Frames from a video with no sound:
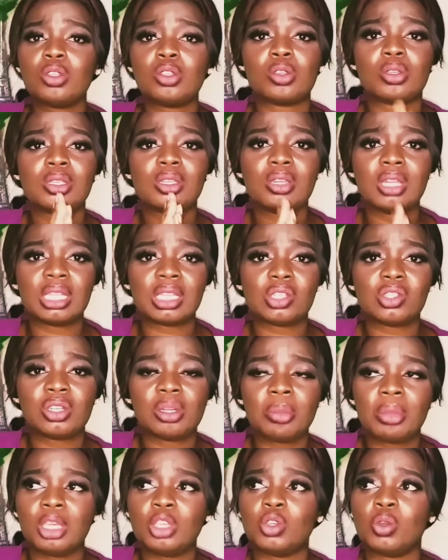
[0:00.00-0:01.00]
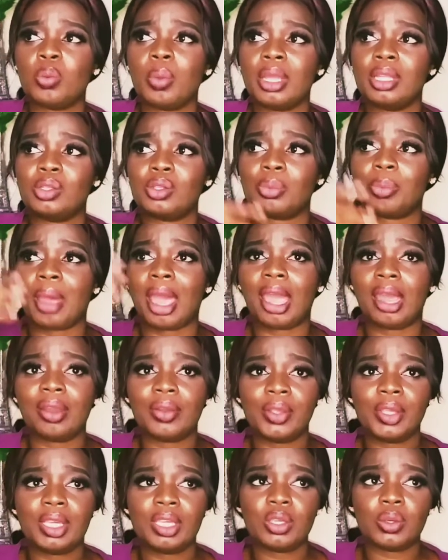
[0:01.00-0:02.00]
doesn't necessarily mean you went to
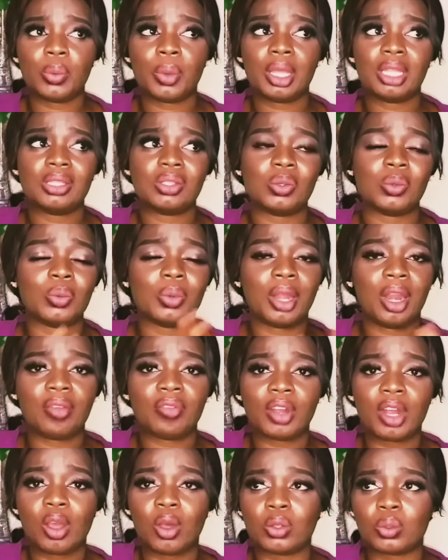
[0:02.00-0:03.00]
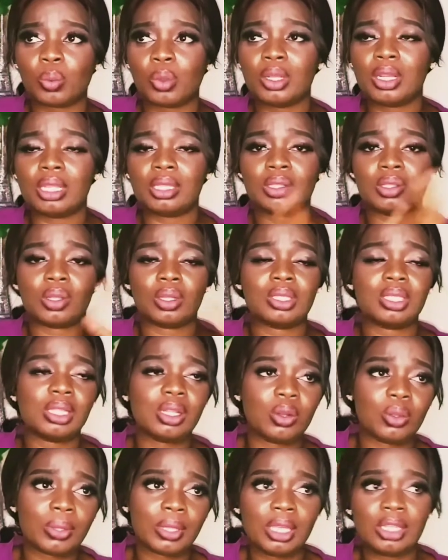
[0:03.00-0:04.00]
Paris, you went to whatever, or one exotic
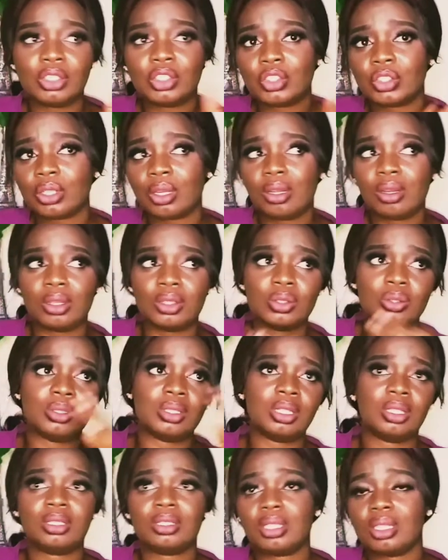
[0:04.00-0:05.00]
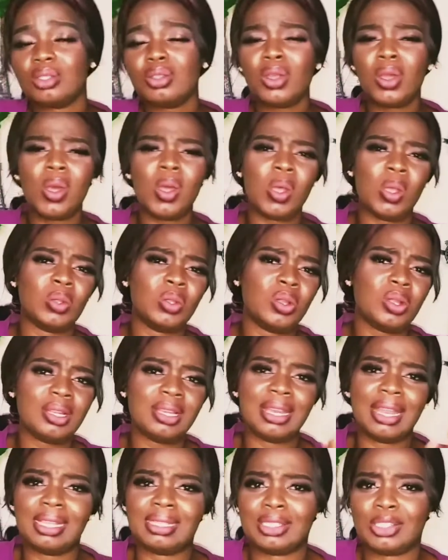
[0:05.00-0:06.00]
location, or you did that. No, not
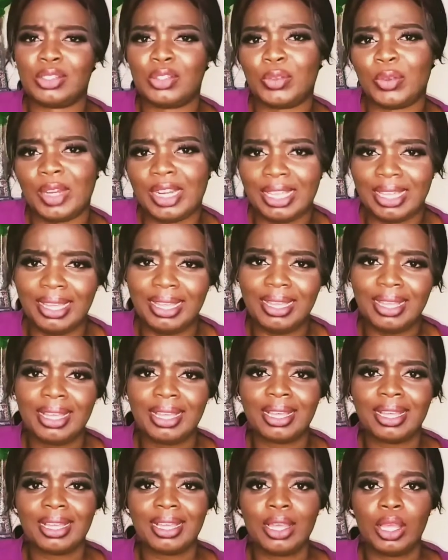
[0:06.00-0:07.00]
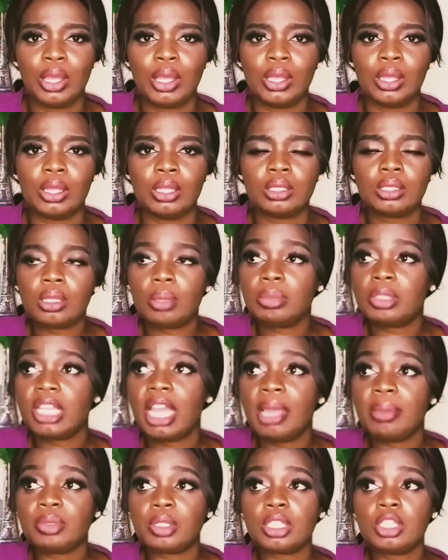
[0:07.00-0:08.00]
necessarily.
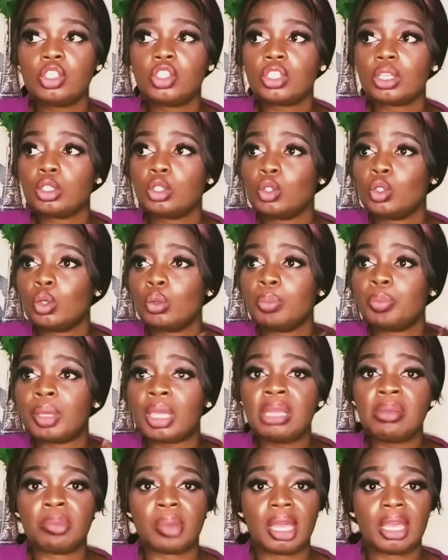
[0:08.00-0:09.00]
Sometimes it's just you being by